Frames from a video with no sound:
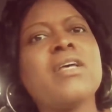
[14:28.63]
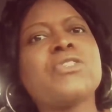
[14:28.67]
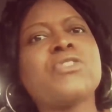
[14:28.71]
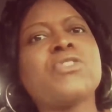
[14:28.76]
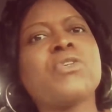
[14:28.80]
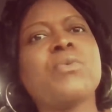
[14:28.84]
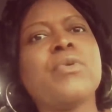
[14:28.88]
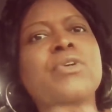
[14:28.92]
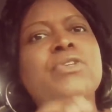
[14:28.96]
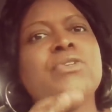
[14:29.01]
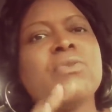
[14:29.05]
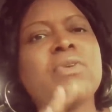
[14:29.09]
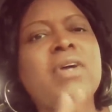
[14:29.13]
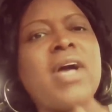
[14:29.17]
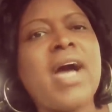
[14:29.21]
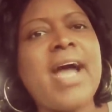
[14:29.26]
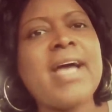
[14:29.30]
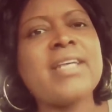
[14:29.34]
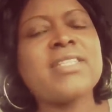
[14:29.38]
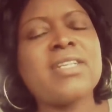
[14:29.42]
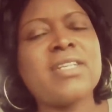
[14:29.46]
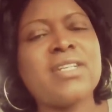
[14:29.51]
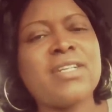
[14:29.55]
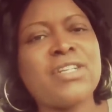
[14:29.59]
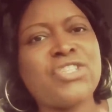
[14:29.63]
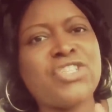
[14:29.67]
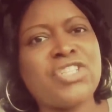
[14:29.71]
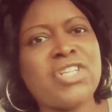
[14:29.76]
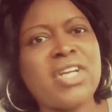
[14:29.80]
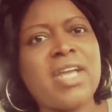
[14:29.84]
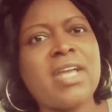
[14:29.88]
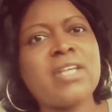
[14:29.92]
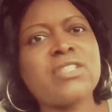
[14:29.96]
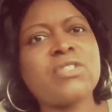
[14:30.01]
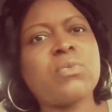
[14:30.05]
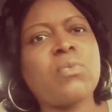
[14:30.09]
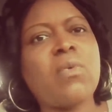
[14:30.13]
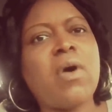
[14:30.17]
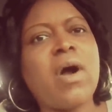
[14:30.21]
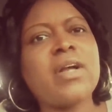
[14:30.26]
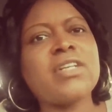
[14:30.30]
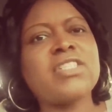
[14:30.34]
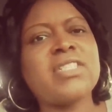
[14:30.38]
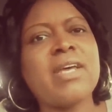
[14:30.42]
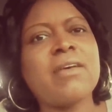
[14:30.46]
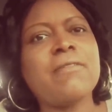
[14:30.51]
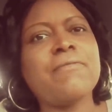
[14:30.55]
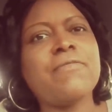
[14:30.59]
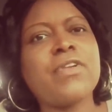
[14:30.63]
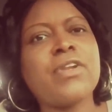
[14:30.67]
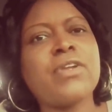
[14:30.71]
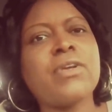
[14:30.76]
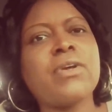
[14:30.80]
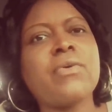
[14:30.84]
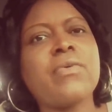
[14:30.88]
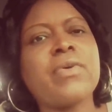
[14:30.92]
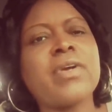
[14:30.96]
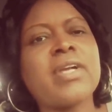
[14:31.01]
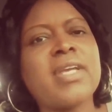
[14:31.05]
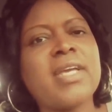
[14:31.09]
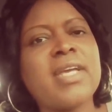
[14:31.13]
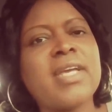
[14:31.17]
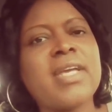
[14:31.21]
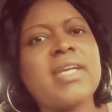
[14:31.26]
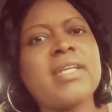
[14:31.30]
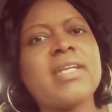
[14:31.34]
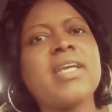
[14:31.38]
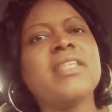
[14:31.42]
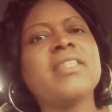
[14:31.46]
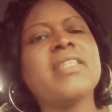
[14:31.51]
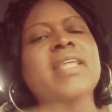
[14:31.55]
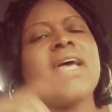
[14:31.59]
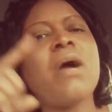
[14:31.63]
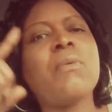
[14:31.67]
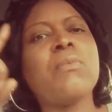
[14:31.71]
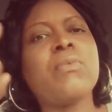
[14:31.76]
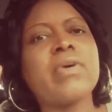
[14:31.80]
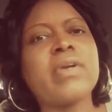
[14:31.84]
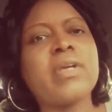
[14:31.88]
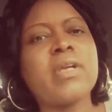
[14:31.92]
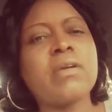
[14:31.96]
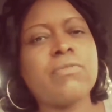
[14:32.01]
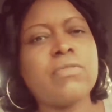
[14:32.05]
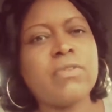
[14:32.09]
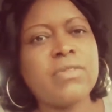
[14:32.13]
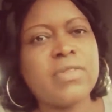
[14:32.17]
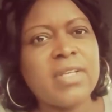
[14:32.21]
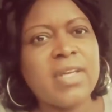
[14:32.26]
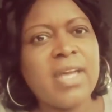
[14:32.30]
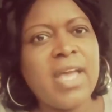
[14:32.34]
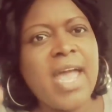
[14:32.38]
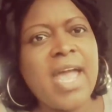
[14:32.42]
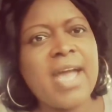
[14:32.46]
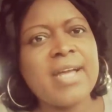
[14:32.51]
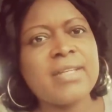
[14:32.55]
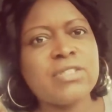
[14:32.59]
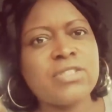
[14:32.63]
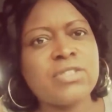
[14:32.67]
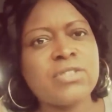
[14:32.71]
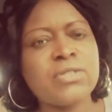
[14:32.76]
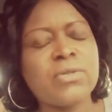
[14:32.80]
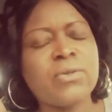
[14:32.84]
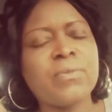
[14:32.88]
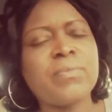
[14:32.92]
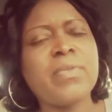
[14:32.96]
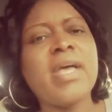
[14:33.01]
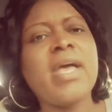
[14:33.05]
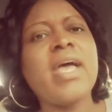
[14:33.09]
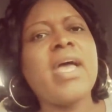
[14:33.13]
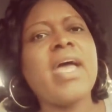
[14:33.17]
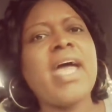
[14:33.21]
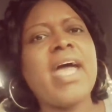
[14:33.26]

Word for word: So when you guys get a chance, watch that video again, and that will give you the answer